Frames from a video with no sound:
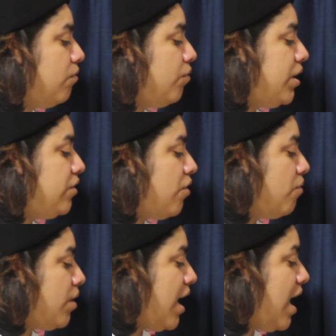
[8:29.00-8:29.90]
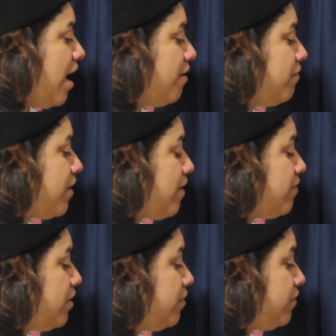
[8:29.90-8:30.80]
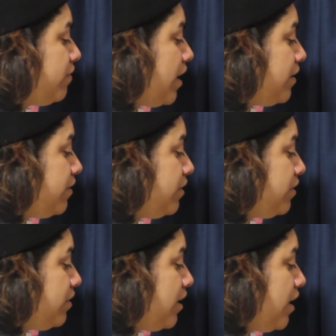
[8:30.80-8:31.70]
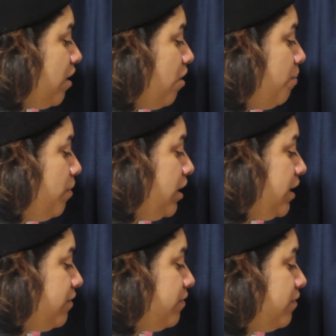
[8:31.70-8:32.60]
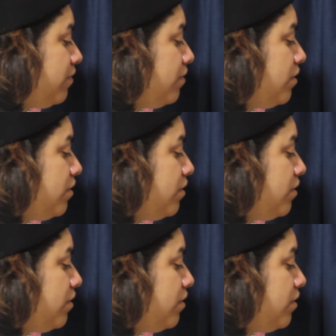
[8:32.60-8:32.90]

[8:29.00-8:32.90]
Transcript: We don't have evidence that they are bullies.